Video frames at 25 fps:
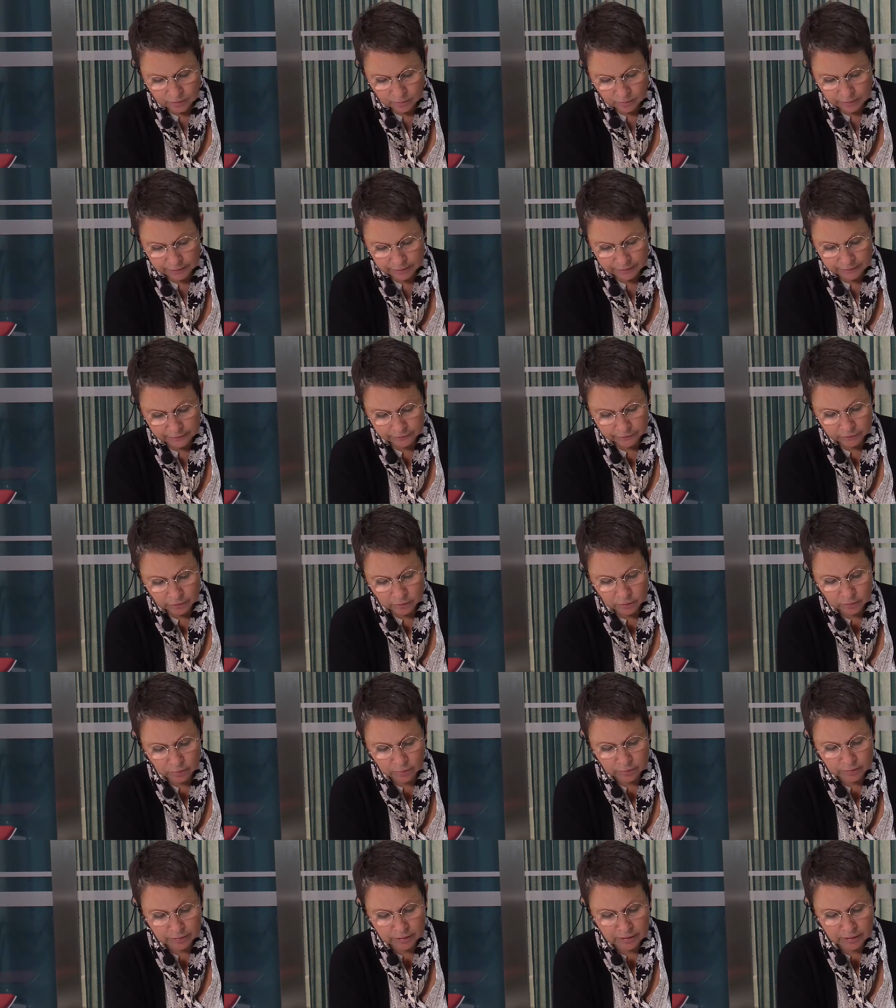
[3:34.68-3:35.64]
Okay,
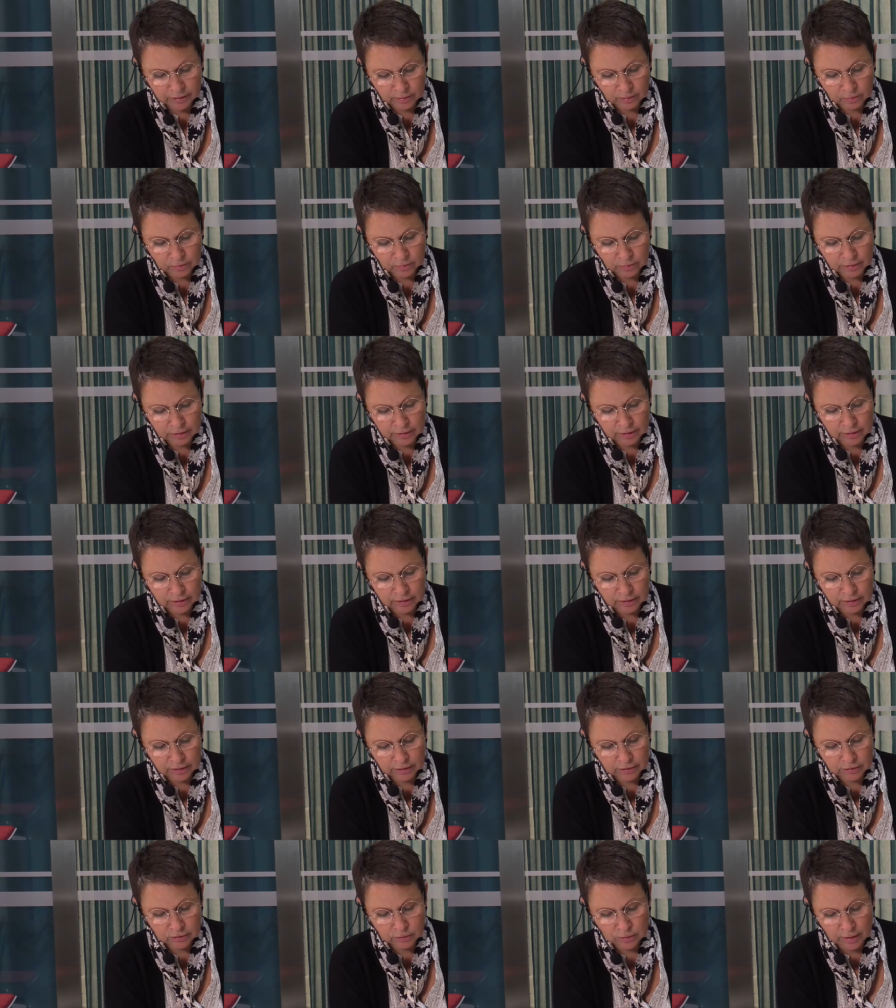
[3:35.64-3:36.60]
so now
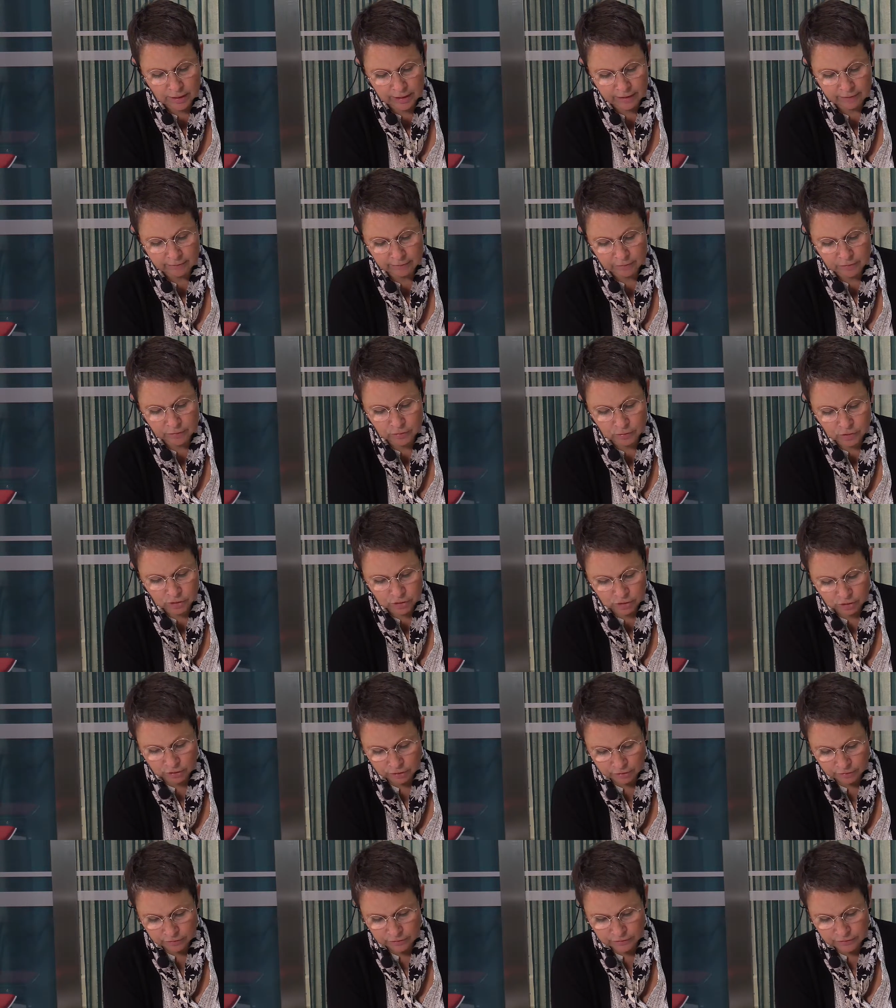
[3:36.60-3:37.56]
uh, you have the
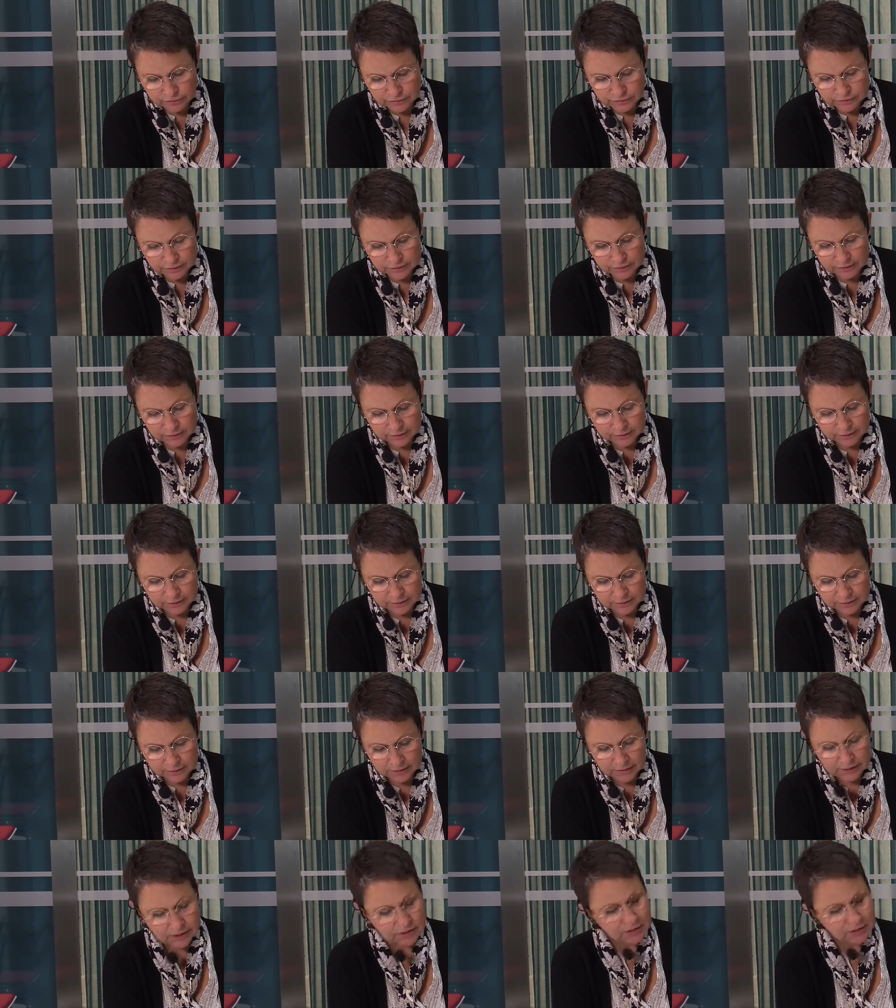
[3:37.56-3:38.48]
chance uh,